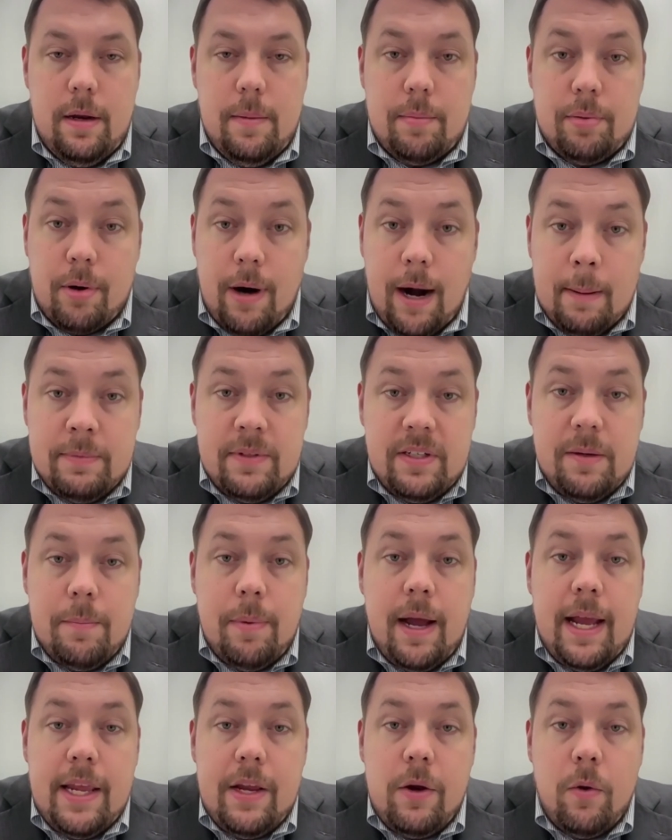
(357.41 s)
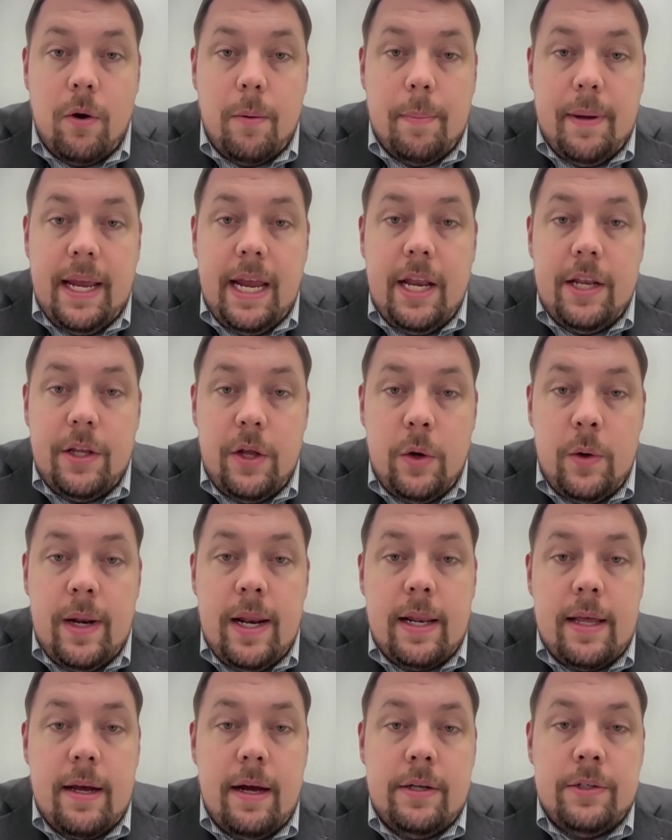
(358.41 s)
prompted by European
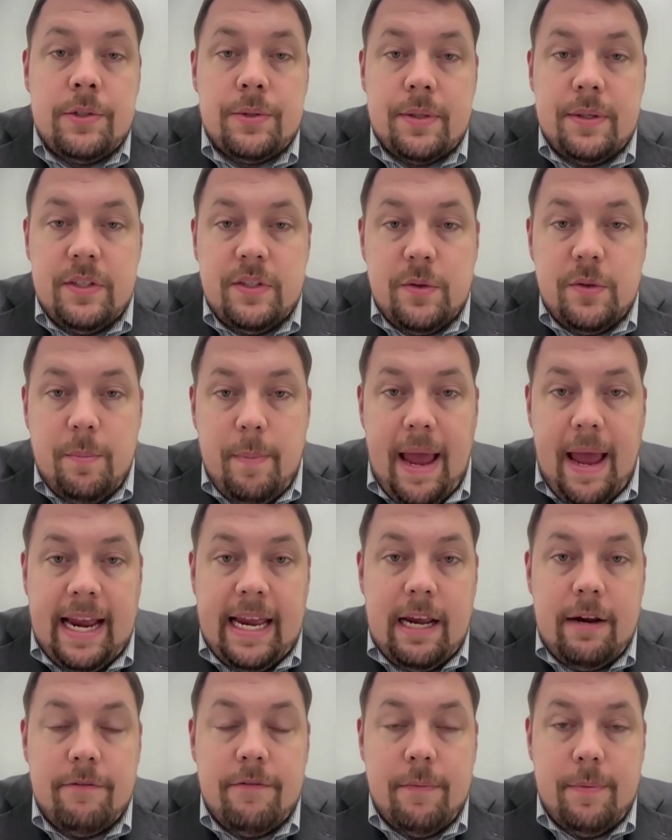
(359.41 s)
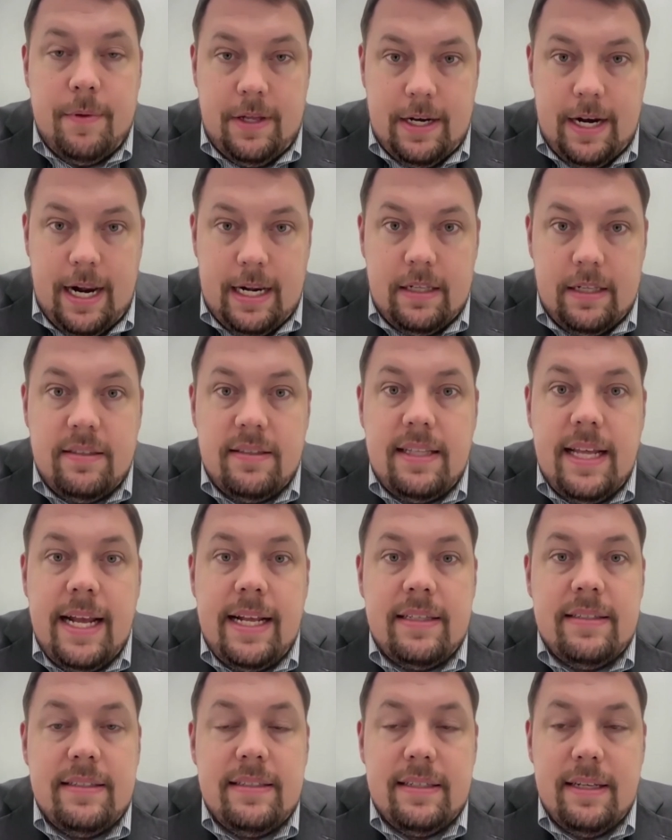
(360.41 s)
Union countries with backing from the United
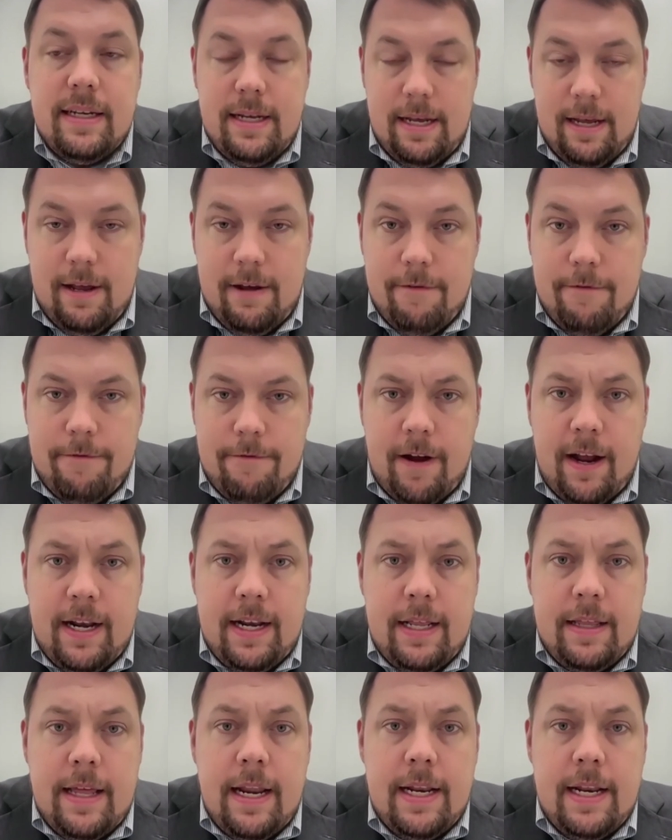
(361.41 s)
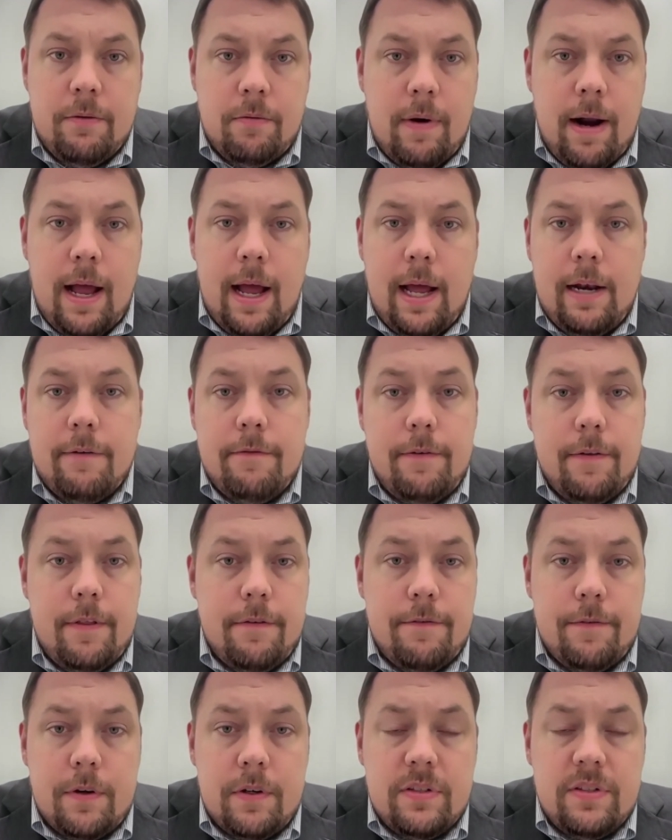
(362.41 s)
States, finding that Iran, for the
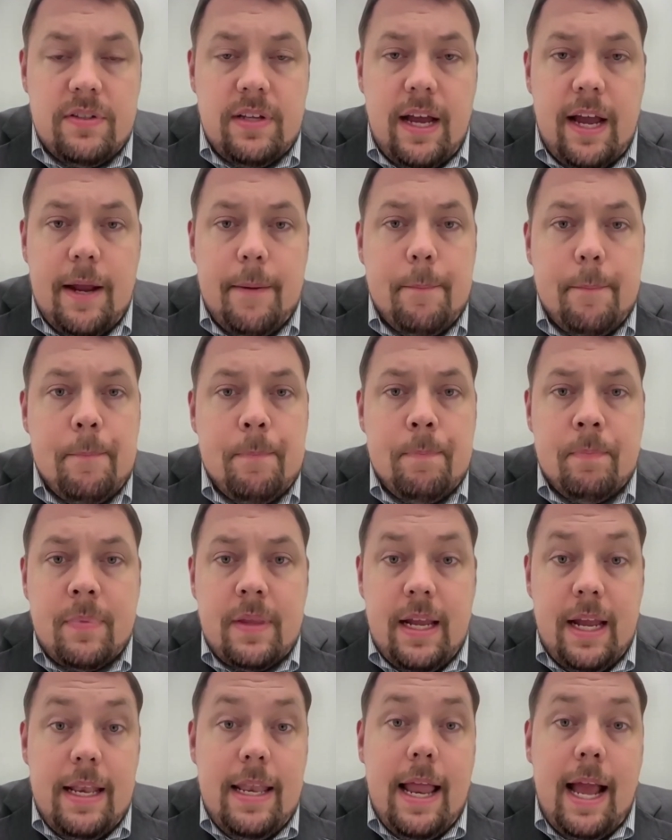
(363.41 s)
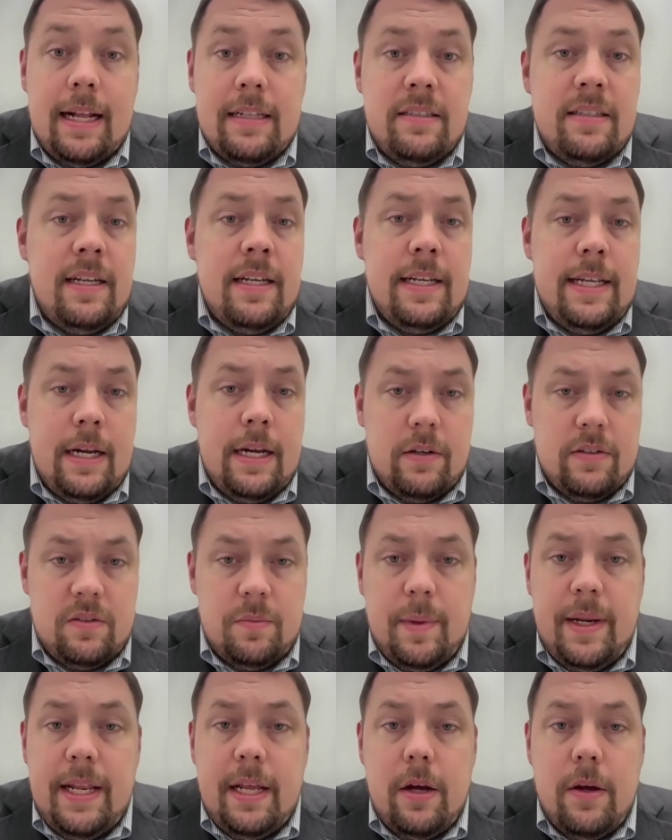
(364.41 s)
first time in 19 years
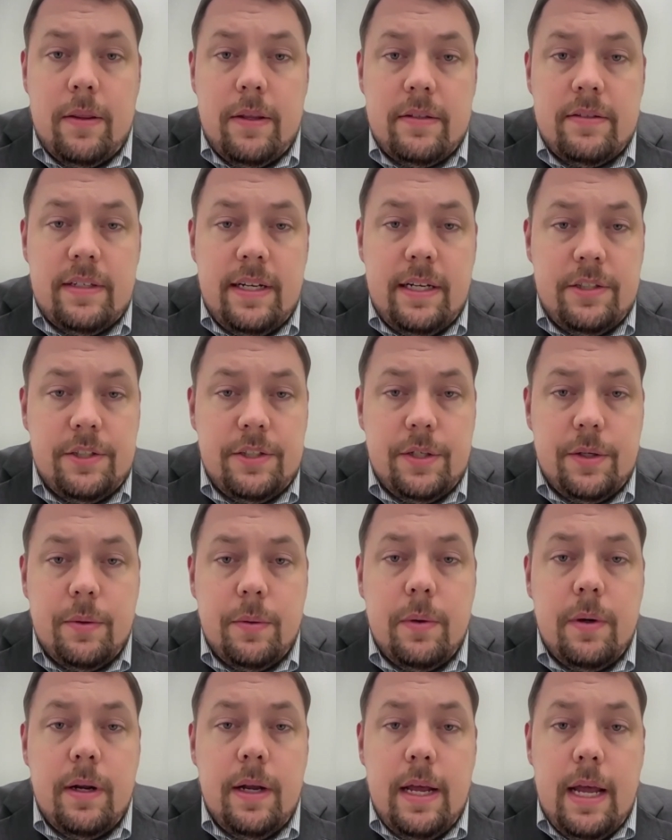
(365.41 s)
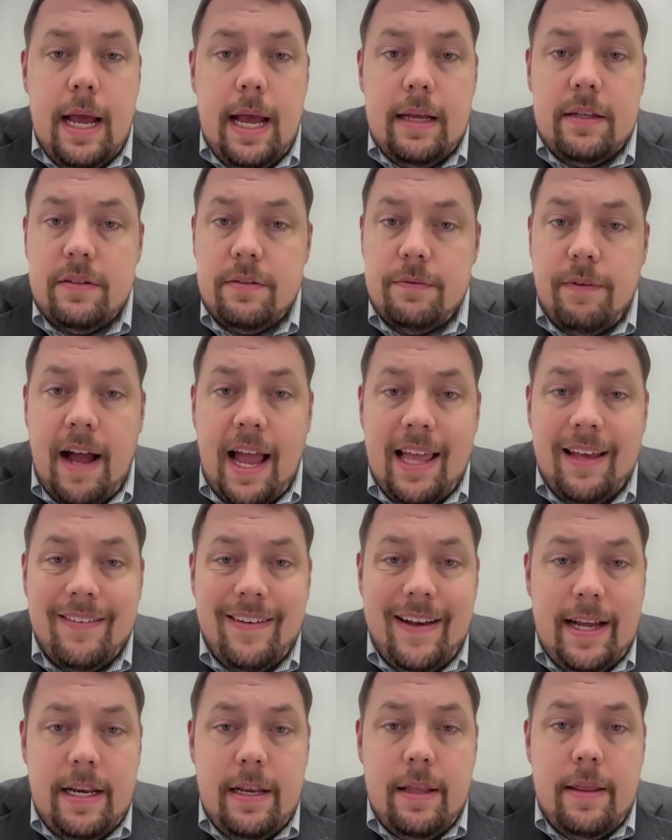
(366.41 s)
meeting on this issue, has
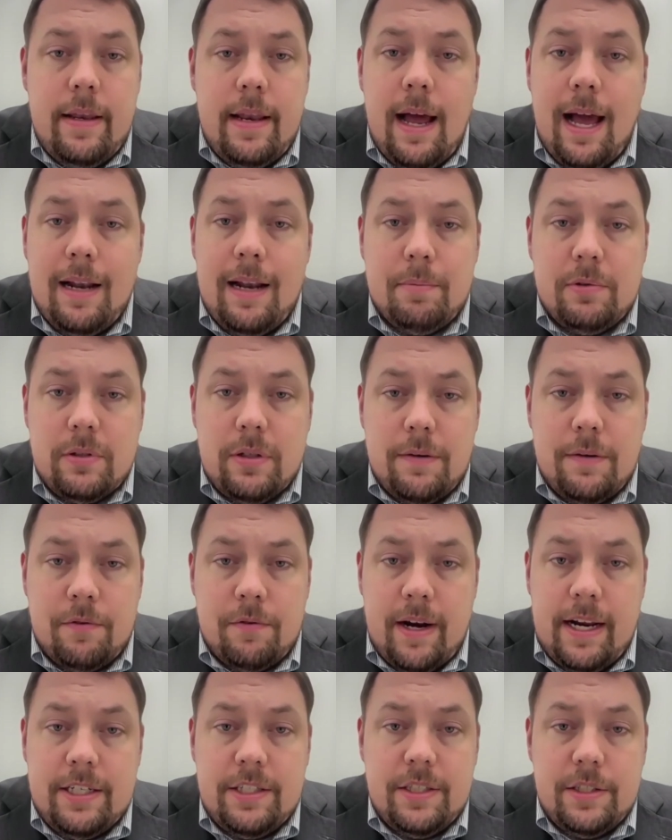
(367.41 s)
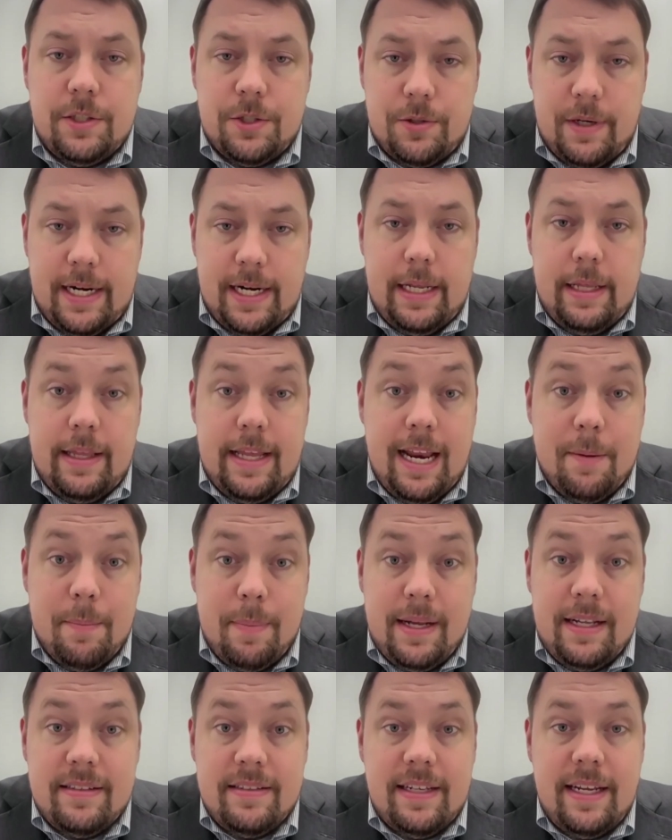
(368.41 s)
violated the Non-Proliferation Treaty, the
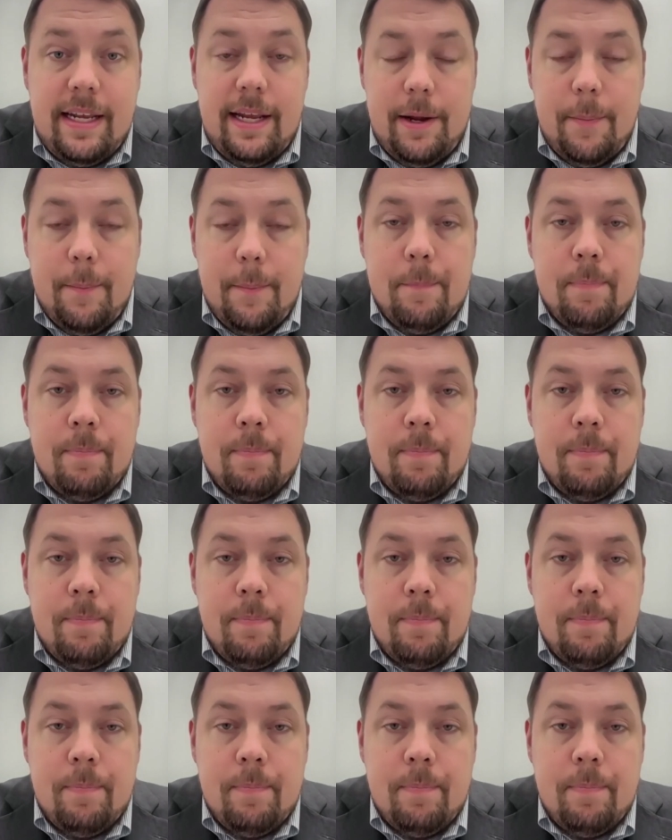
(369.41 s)
NPT.